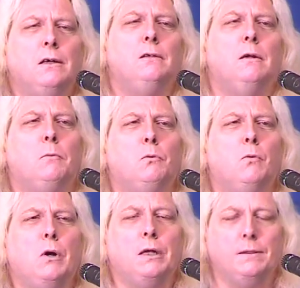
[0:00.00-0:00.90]
Number
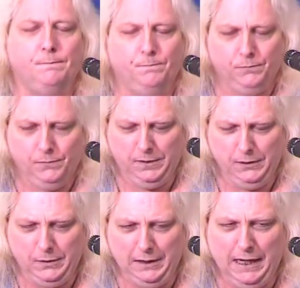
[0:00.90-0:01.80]
one,
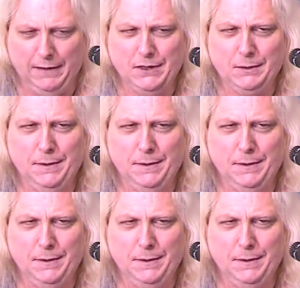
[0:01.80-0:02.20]
you can ask